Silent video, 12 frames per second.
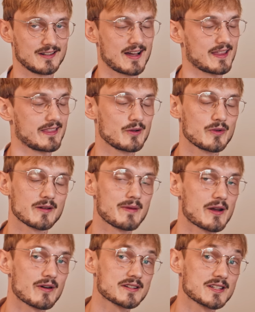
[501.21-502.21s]
I think with a
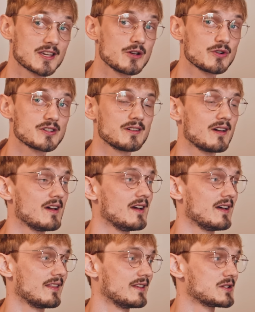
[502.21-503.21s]
better execution,
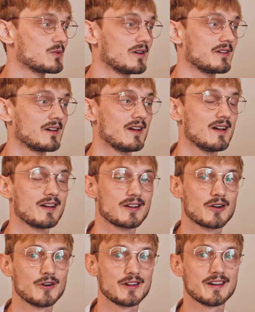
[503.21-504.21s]
this one
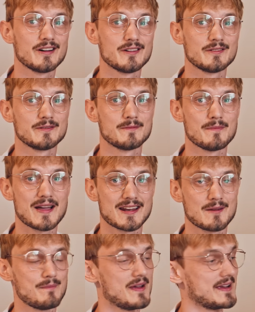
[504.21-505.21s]
could have made
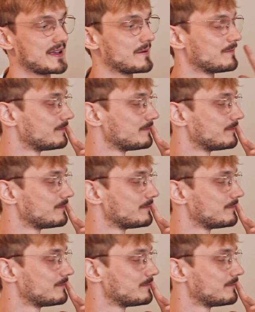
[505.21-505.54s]
it big.